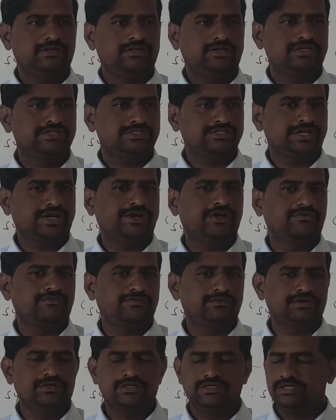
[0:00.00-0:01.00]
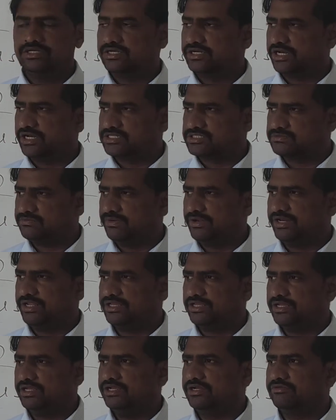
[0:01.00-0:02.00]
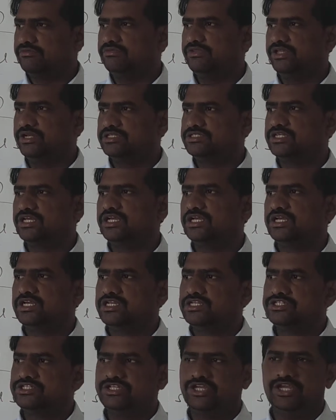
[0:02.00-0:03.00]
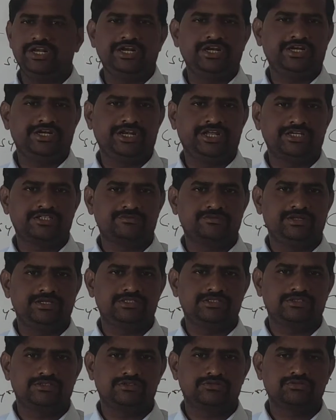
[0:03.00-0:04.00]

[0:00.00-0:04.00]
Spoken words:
instead of transferring, there is a sharing takes place.